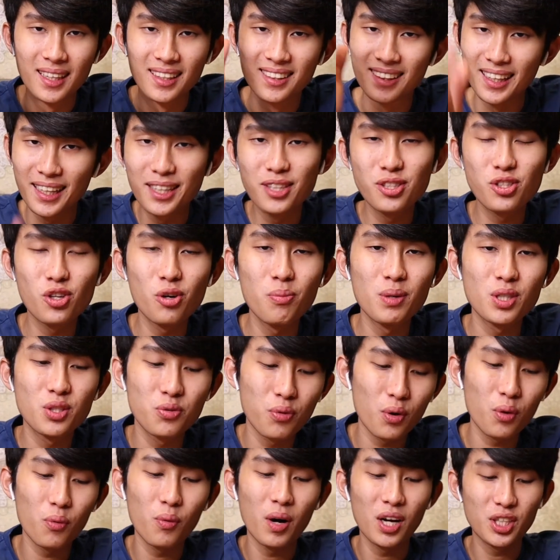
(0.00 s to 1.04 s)
Thank you so much
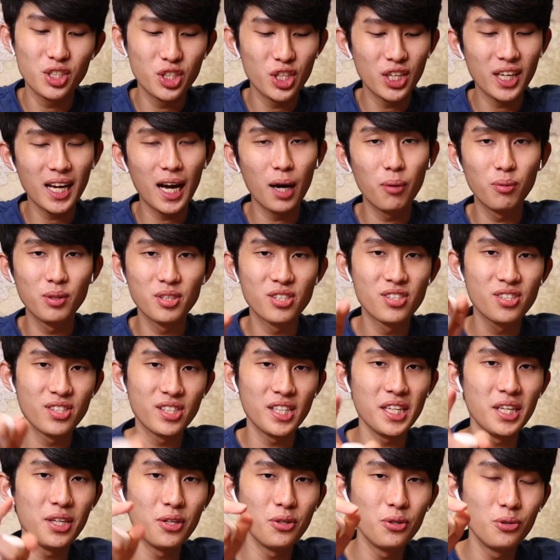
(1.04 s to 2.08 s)
for watching. I will
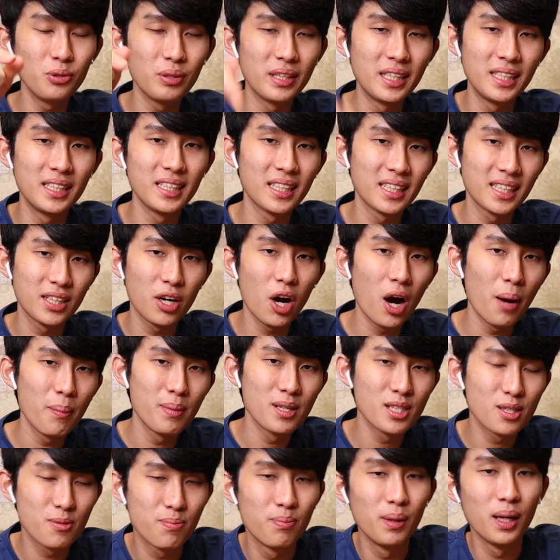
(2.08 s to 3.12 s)
see you in the
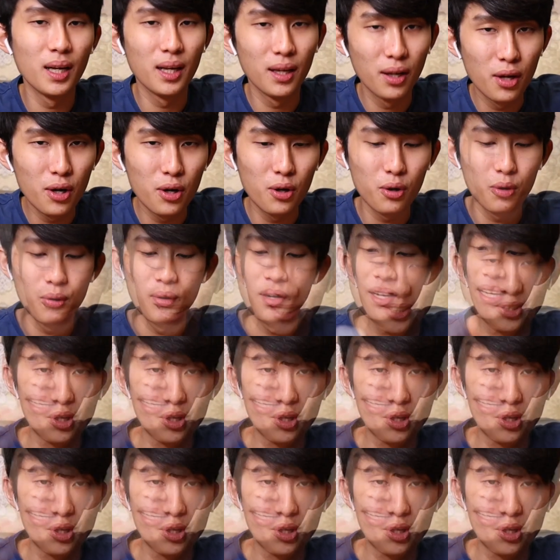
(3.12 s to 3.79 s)
comments below.